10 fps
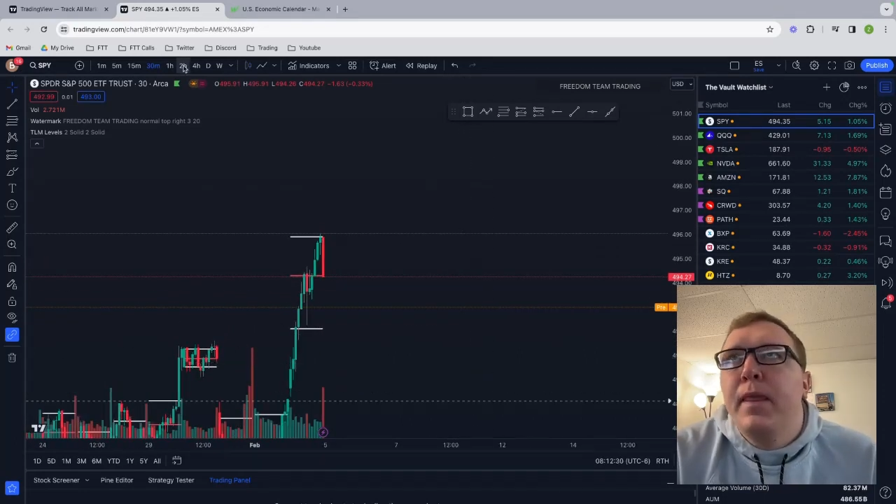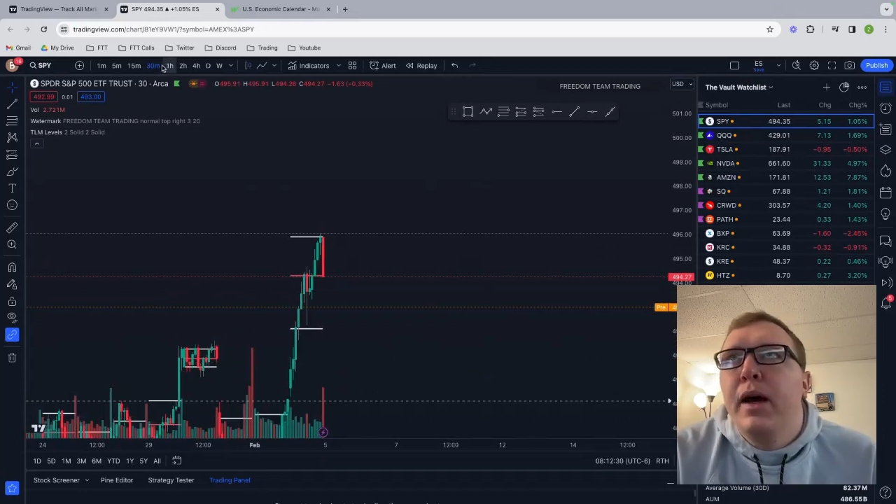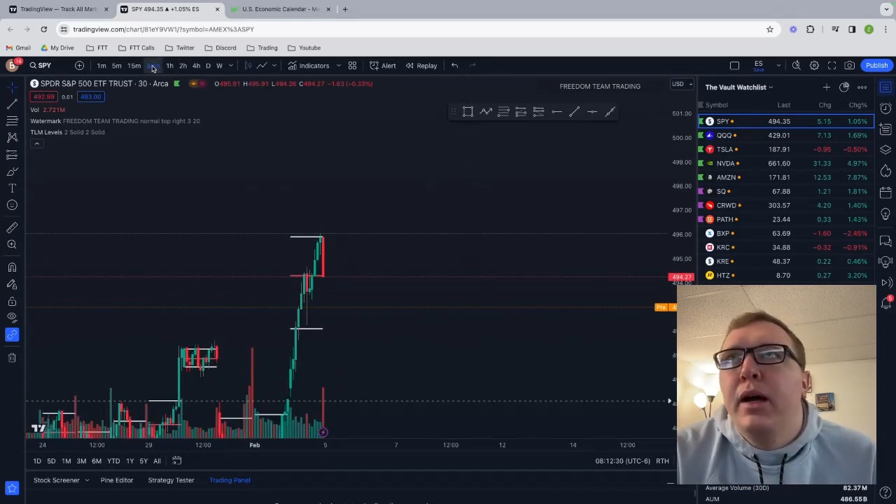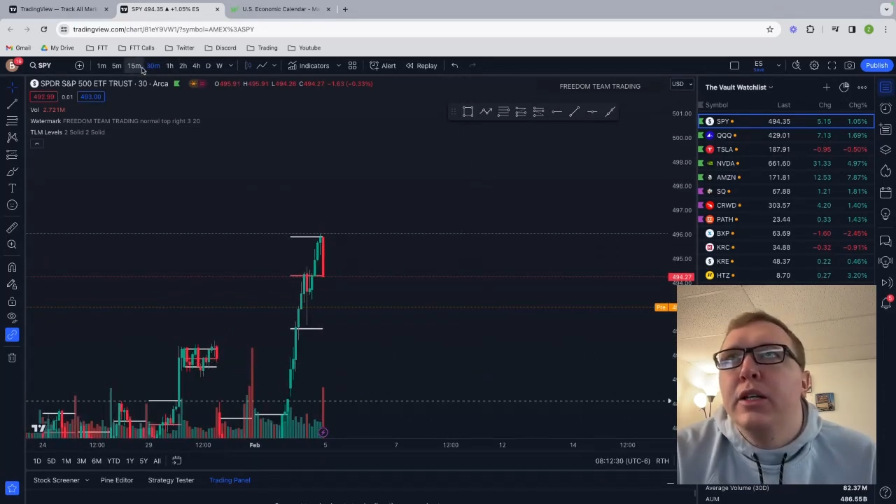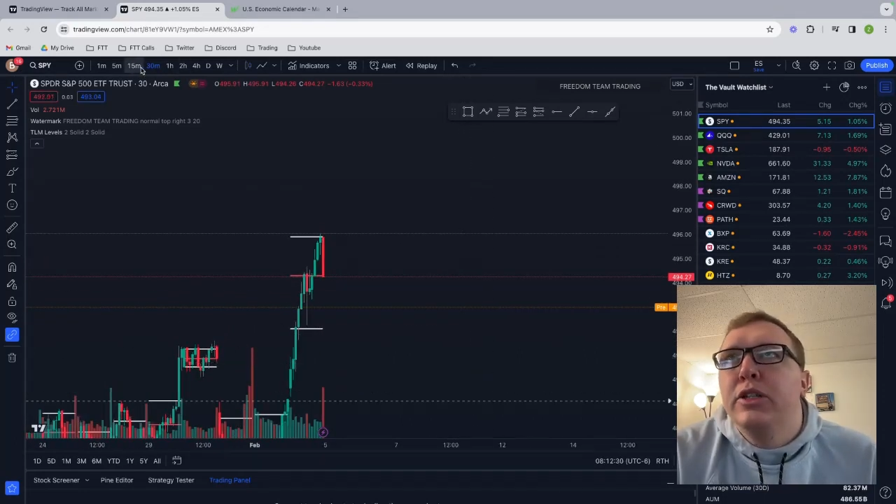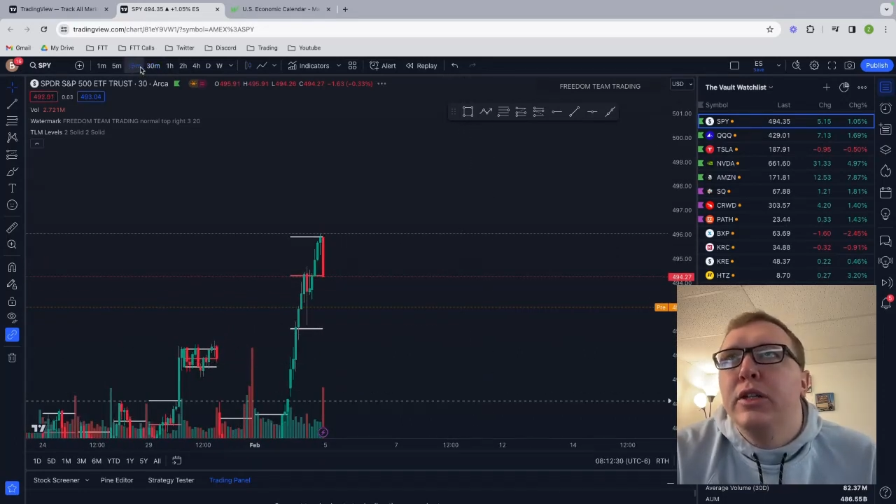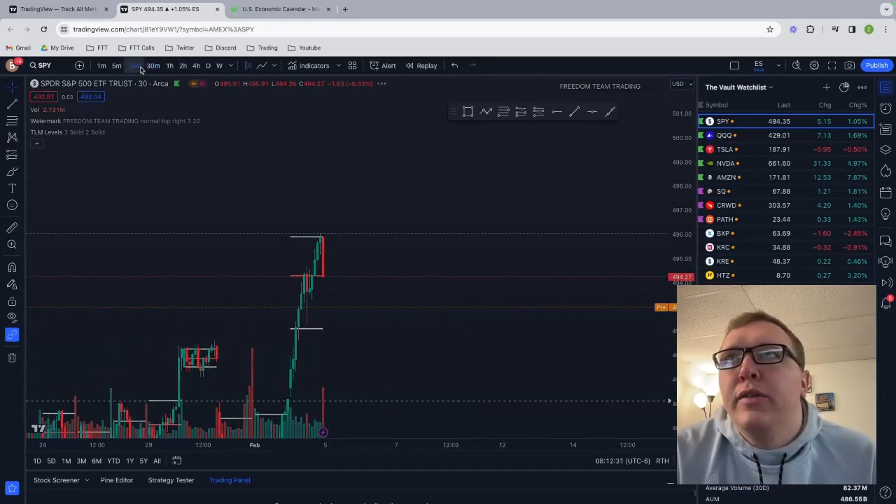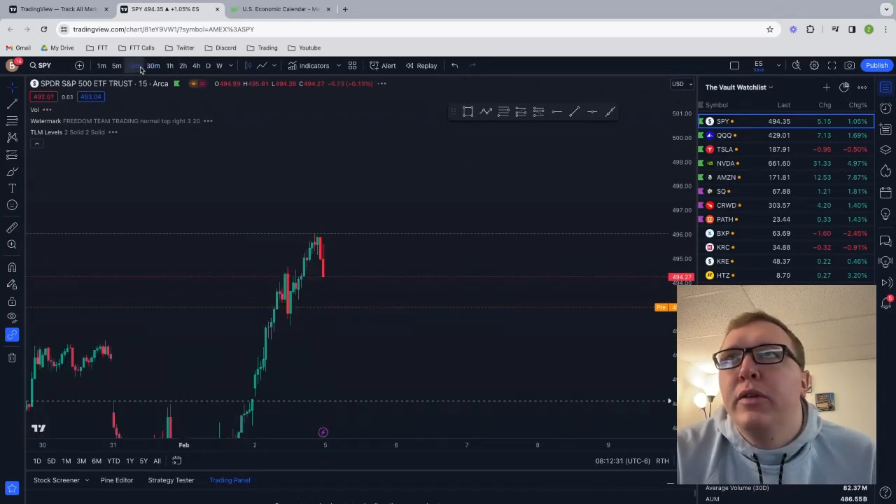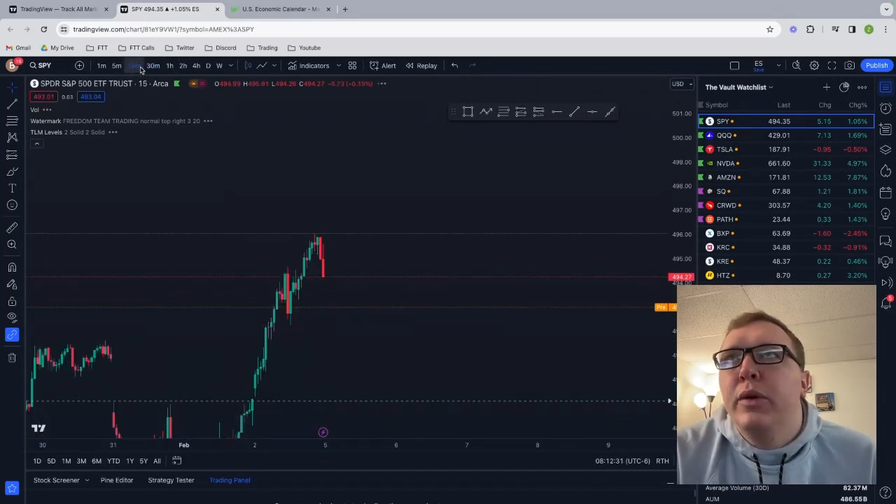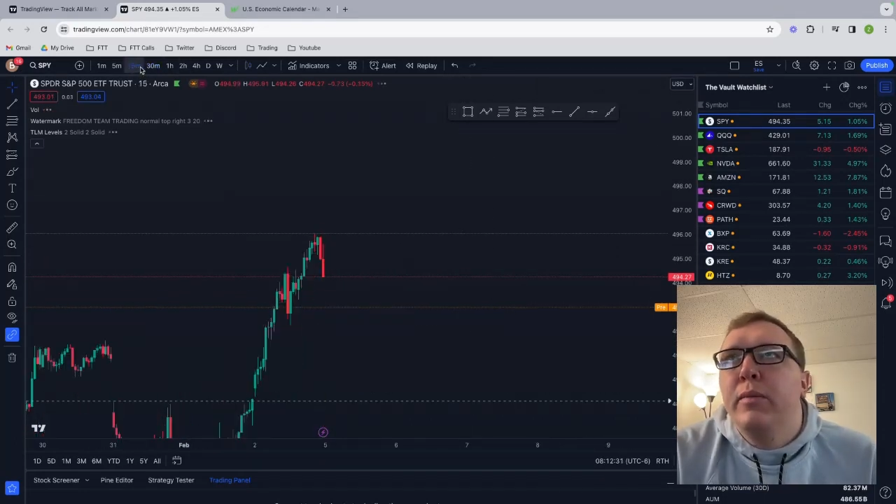So you
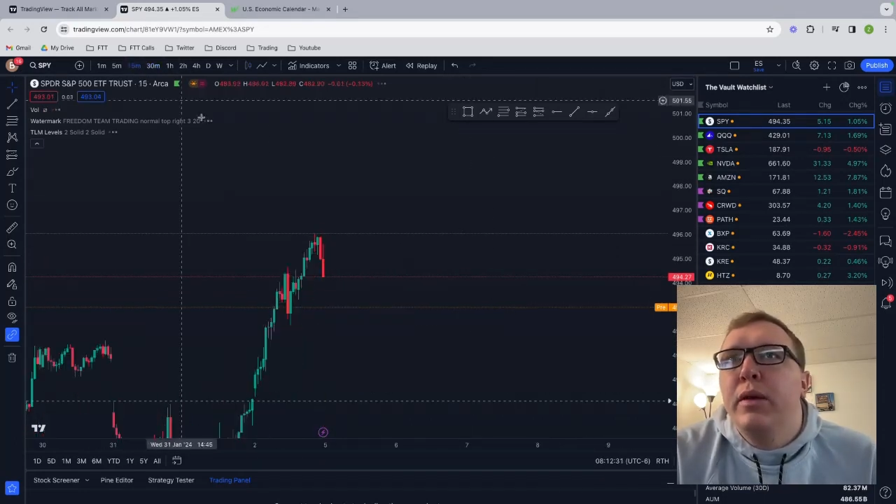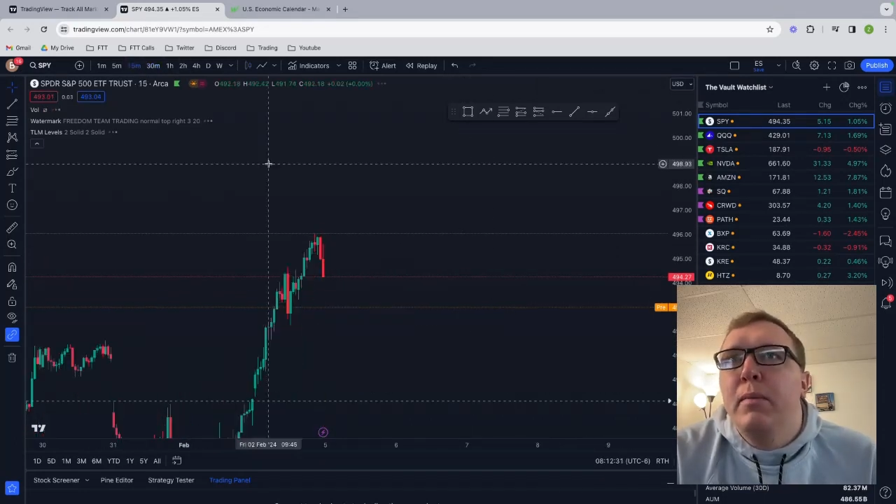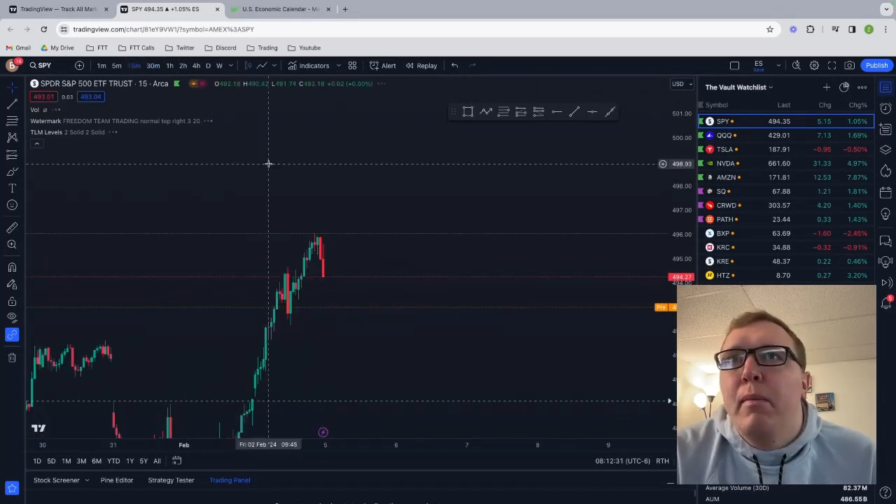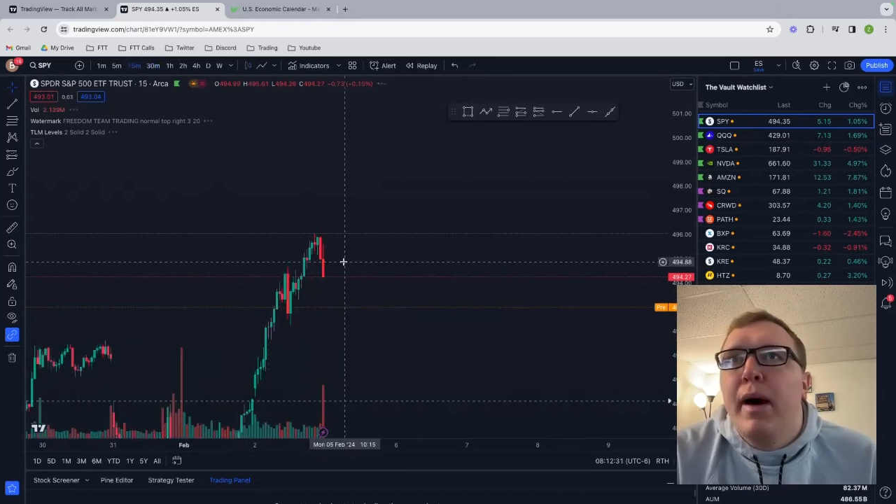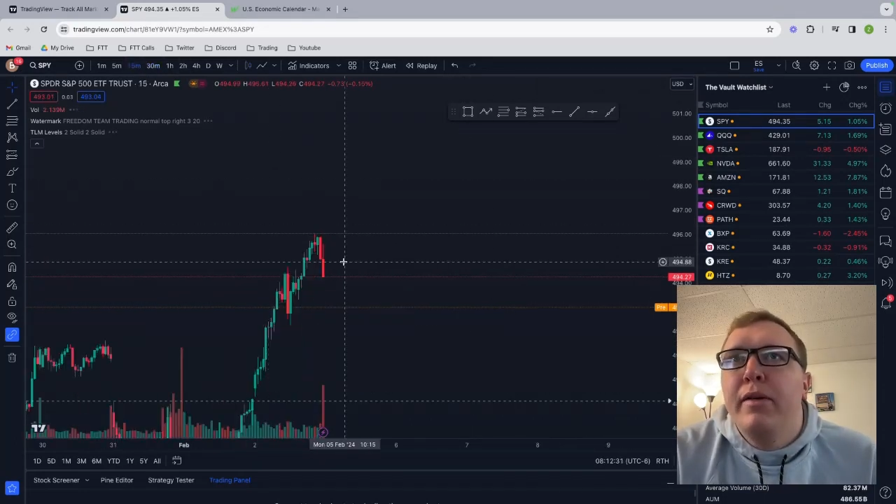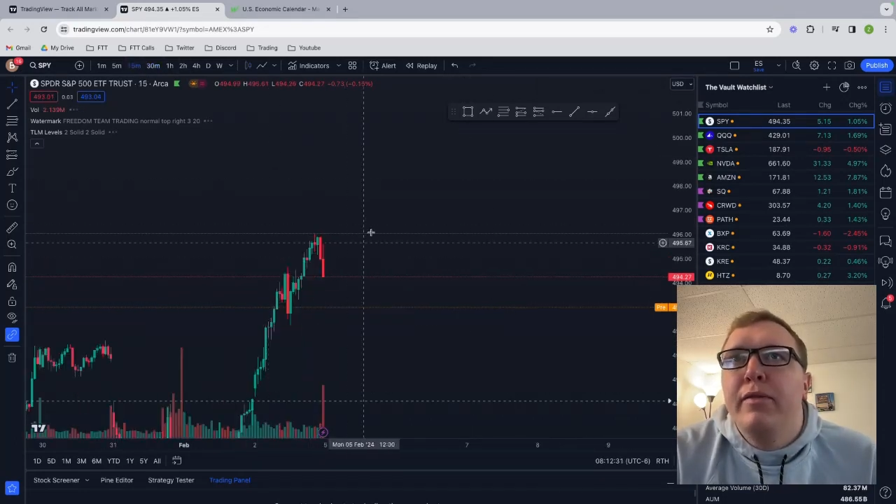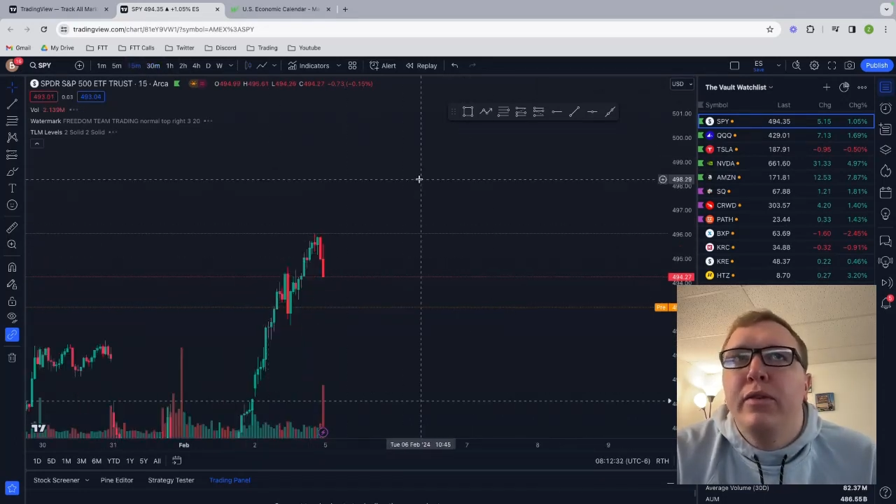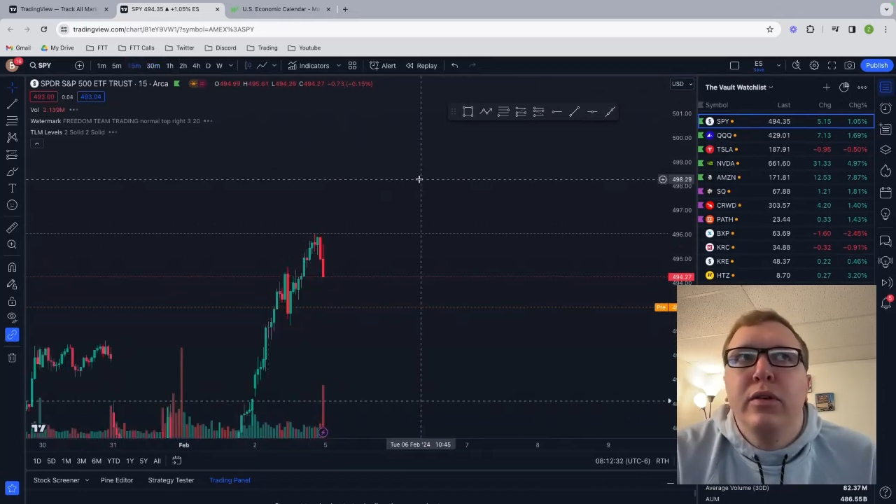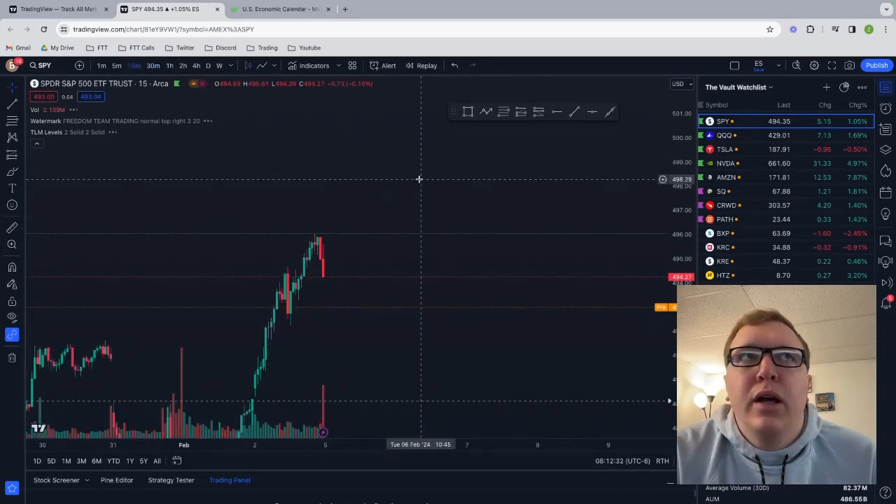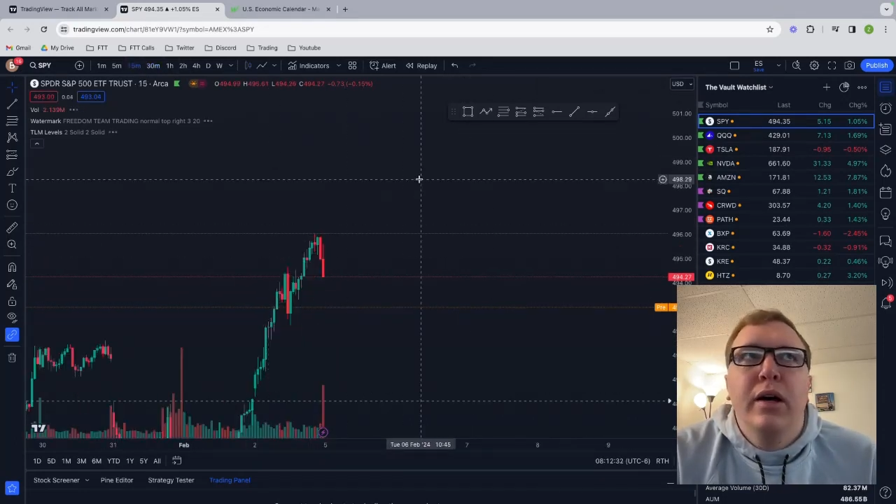definitely want to be mindful